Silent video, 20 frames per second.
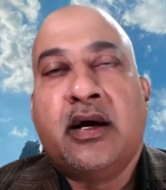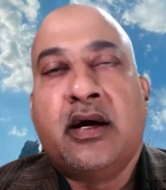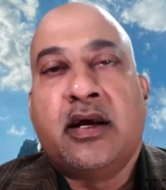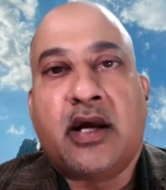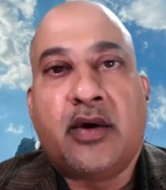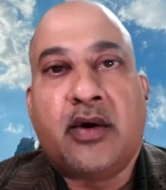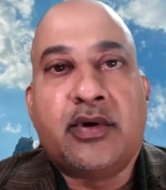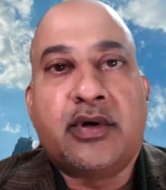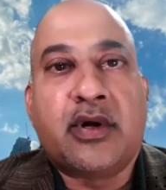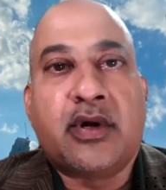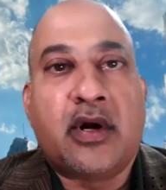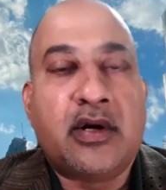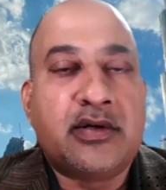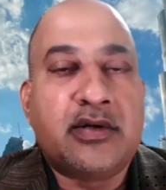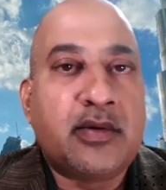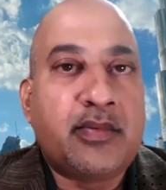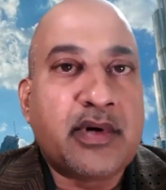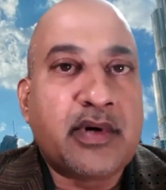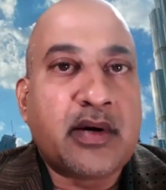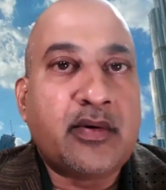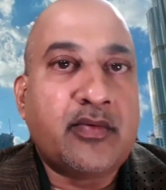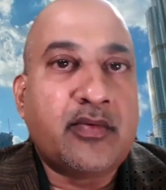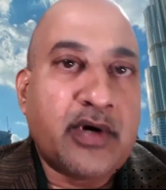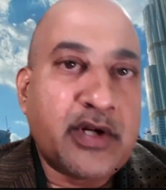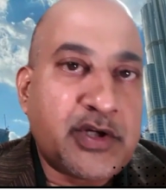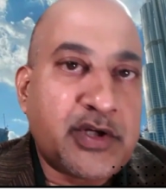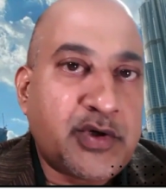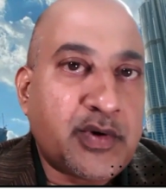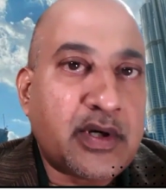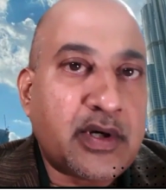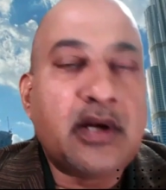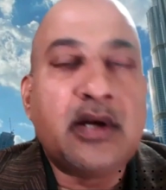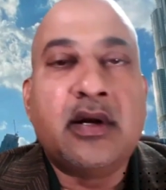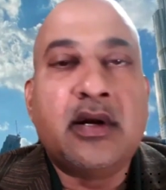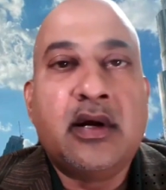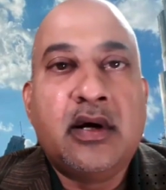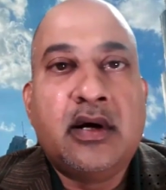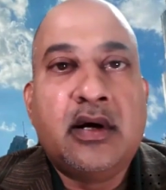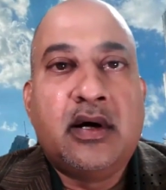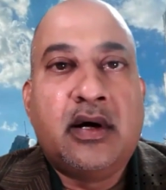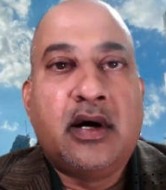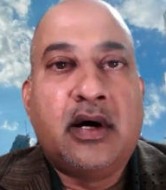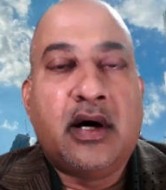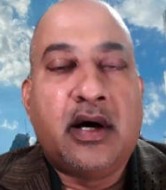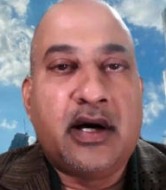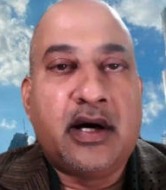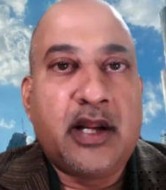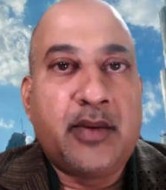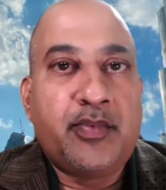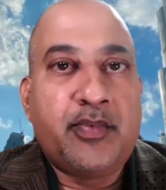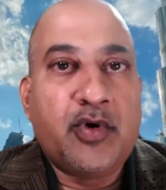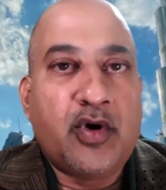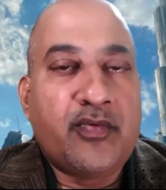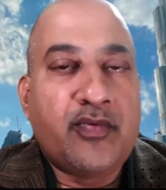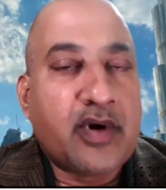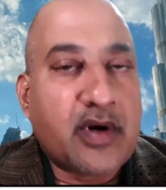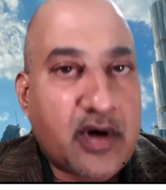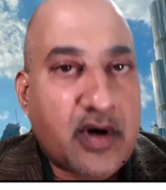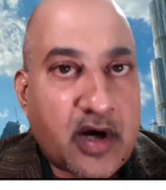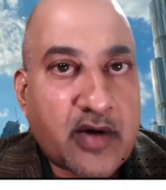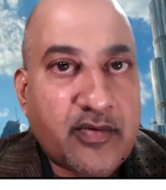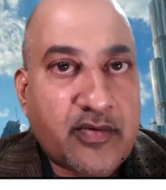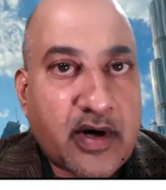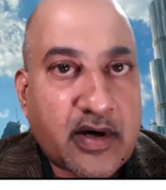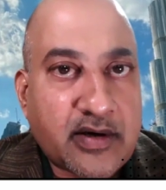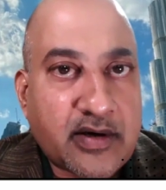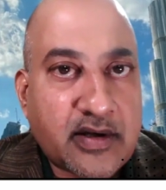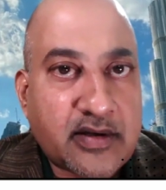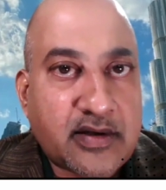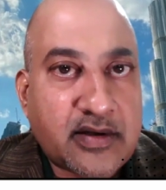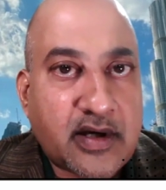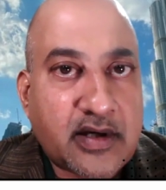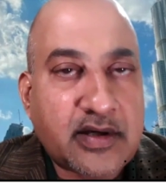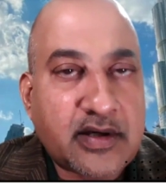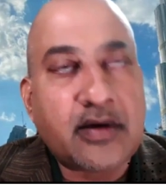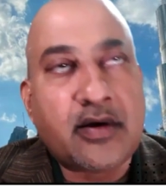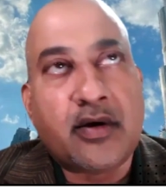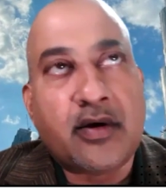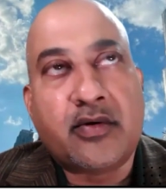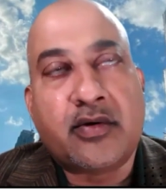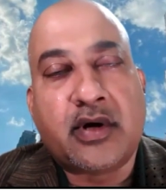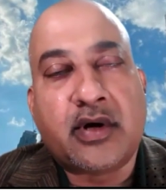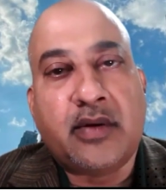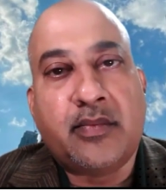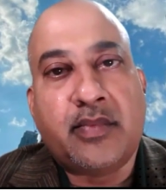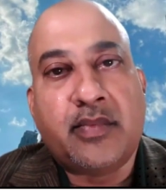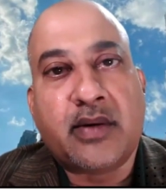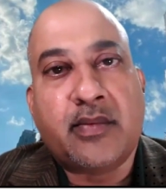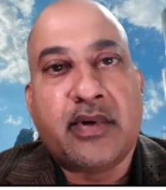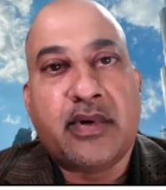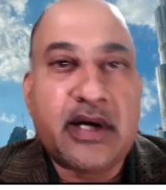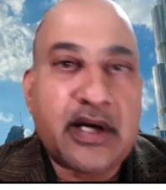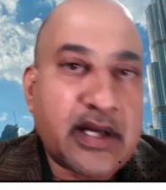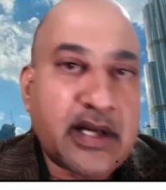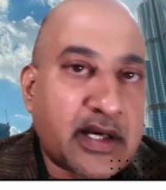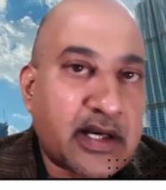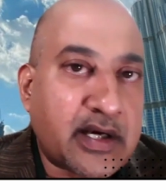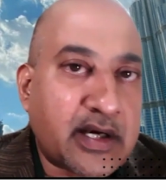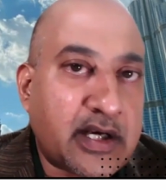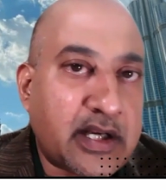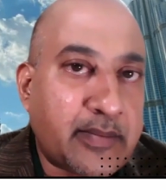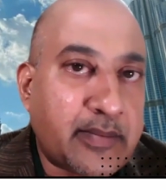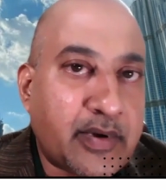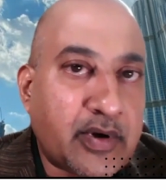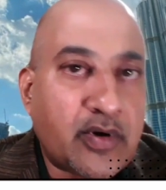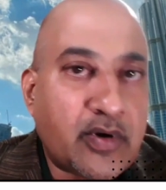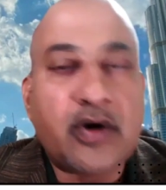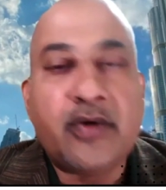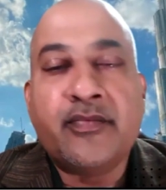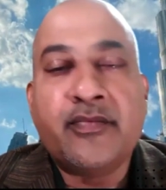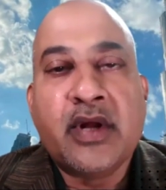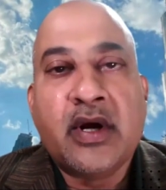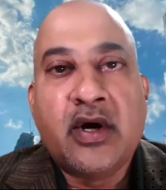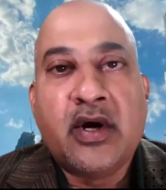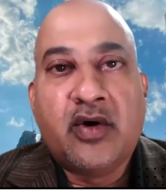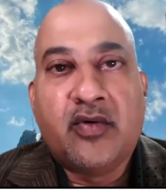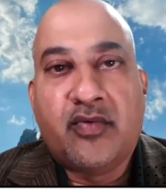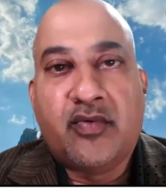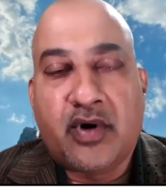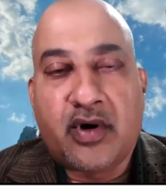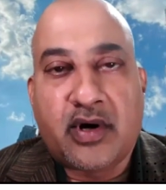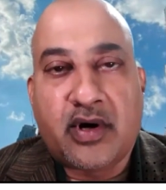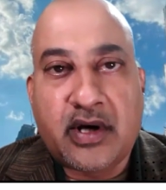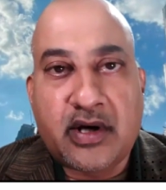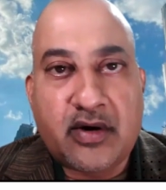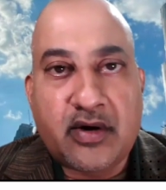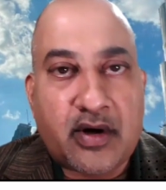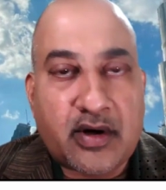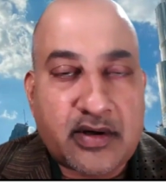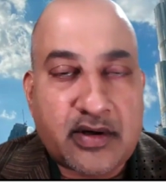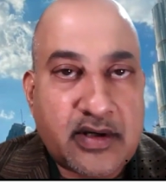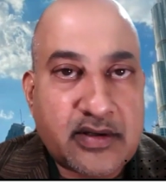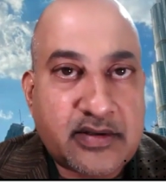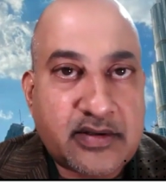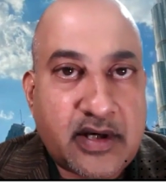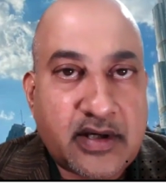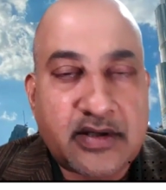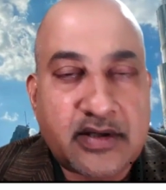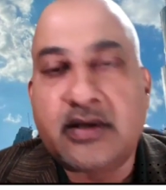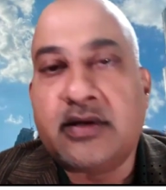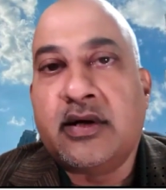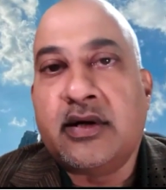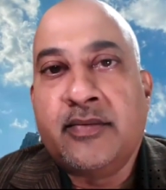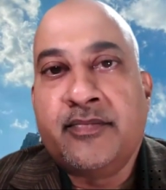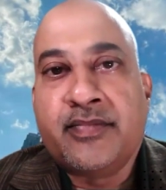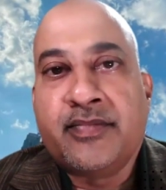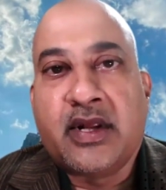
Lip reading: Now you can also become a virtual DPO for a lot of organization, or you can become a dedicated DPO for any organization.